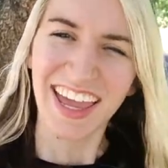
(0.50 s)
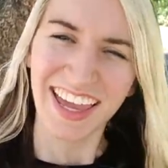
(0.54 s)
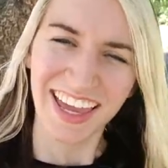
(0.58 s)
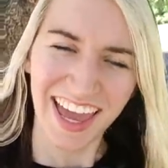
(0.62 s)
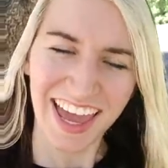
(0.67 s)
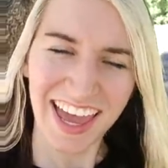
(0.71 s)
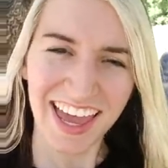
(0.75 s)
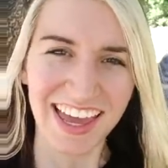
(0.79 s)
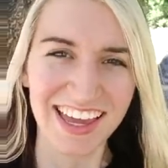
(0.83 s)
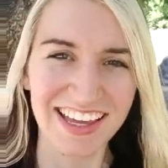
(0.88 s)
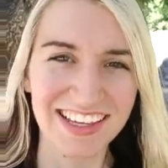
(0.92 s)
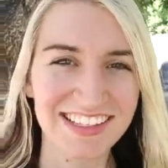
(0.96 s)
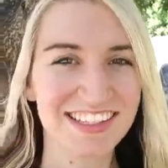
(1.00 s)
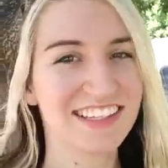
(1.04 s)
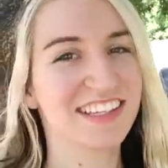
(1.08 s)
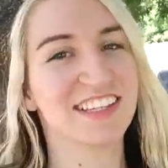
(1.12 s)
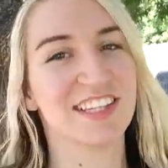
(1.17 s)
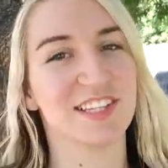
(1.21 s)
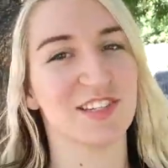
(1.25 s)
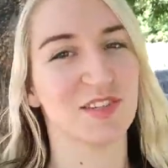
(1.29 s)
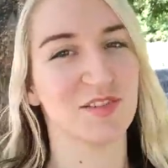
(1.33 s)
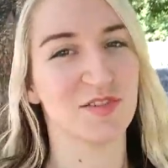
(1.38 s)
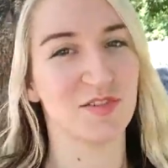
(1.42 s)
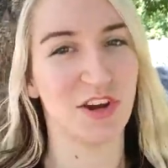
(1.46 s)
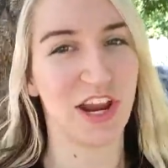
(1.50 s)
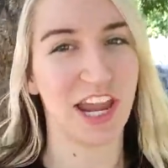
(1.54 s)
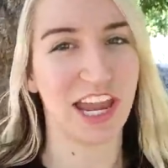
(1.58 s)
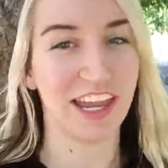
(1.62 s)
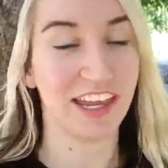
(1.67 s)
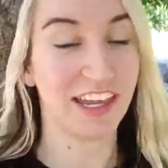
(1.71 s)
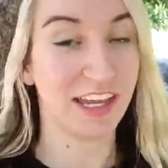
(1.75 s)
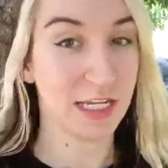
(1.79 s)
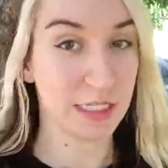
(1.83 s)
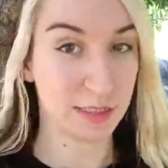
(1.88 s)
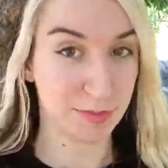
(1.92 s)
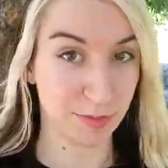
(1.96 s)
guys. This is
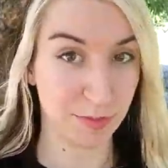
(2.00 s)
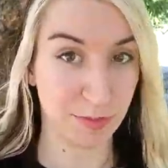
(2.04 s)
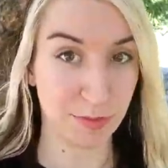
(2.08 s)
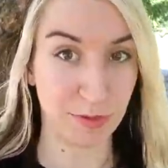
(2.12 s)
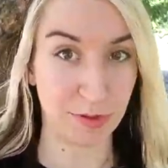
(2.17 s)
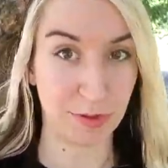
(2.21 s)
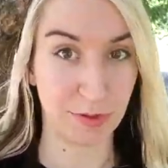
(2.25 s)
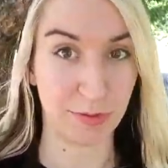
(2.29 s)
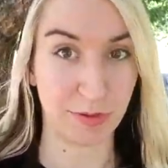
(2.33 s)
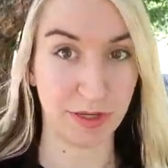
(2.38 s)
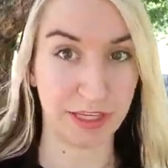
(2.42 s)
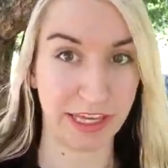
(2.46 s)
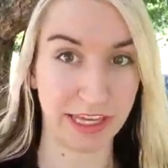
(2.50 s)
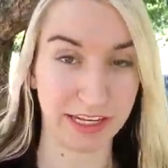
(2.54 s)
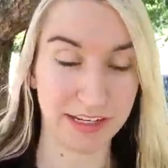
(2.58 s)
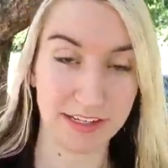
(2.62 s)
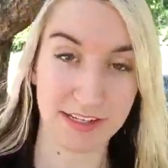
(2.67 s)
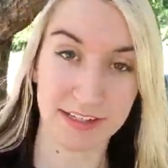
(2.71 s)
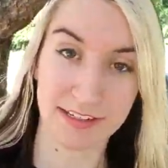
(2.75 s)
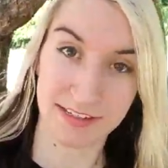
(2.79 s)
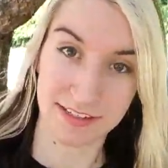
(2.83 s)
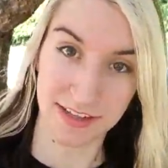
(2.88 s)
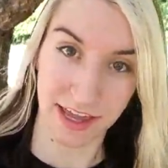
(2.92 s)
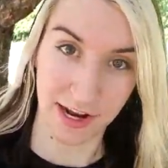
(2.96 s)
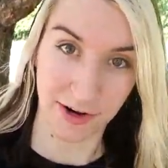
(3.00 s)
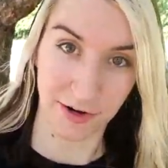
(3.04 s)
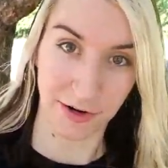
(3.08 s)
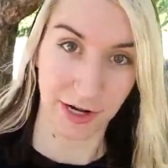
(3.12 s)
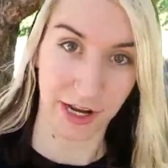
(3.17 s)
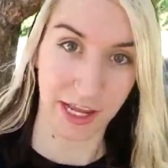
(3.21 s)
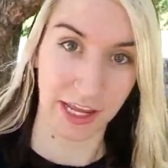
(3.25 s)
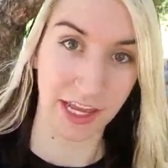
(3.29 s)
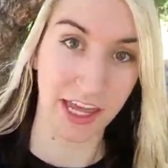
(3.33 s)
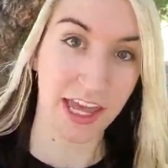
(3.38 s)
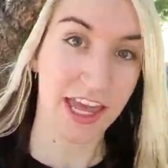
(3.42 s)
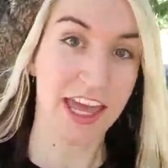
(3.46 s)
Rea. It's Memorial Weekend. It's
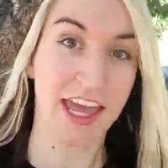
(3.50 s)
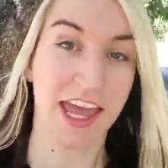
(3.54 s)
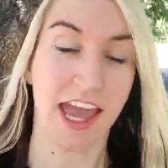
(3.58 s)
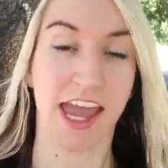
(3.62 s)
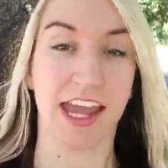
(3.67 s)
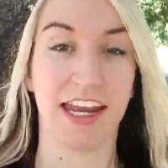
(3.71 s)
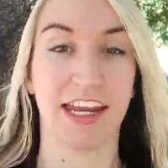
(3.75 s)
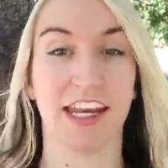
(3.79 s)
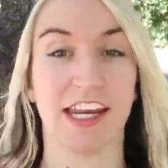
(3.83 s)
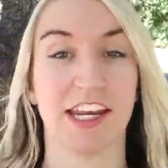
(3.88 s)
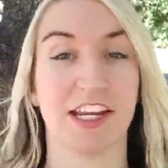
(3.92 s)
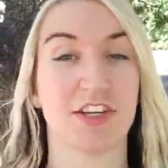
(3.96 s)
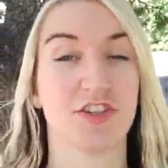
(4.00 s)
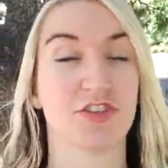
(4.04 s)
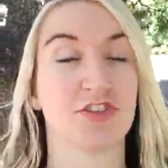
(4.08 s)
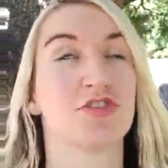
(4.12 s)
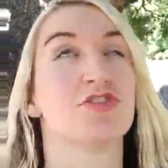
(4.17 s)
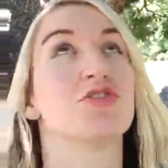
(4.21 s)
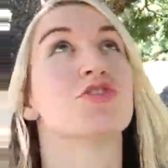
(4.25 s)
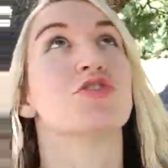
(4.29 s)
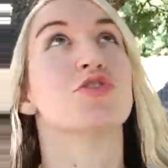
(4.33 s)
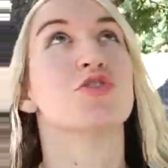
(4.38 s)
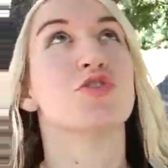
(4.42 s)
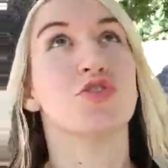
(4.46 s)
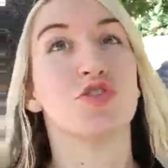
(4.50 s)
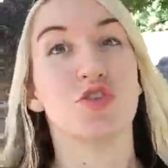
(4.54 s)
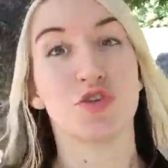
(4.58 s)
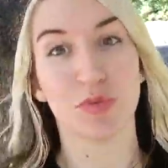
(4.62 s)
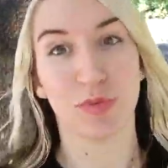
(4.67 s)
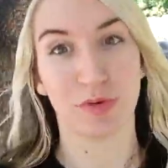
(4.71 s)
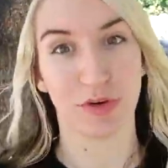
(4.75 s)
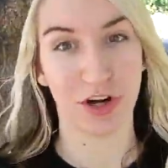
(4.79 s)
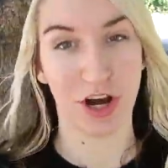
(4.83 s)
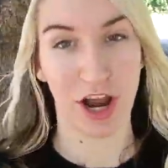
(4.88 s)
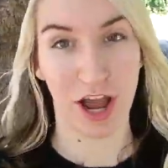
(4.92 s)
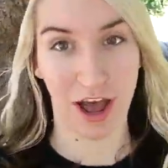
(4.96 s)
Saturday, and it is
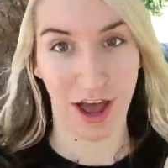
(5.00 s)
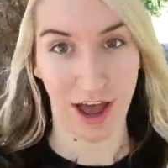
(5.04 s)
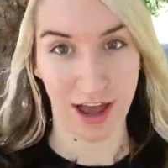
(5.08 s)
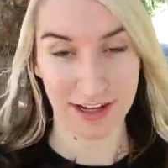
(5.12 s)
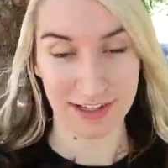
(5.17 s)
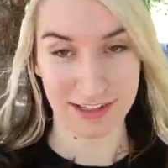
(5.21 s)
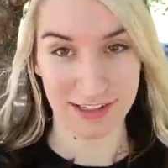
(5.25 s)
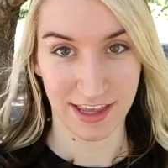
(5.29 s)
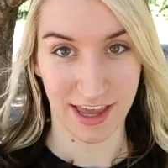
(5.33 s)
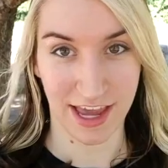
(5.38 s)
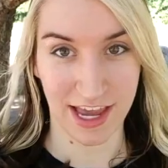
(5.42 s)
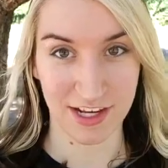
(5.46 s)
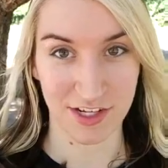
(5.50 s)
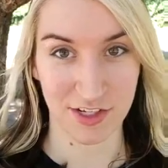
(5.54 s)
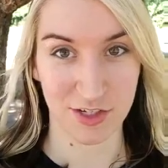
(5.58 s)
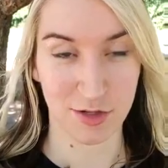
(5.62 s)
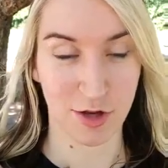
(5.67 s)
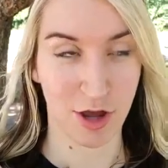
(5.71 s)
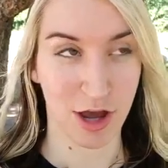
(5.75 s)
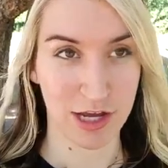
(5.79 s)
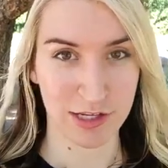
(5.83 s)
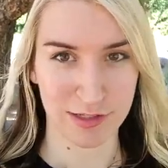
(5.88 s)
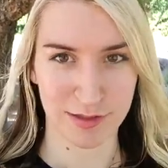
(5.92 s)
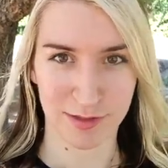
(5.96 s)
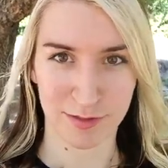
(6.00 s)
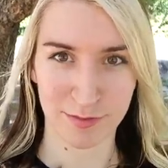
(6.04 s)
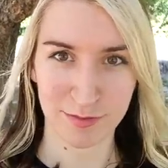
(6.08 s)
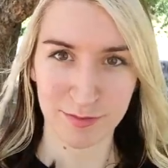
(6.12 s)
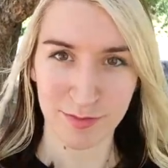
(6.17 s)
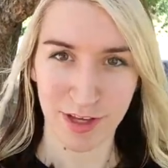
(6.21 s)
super hot slash awesome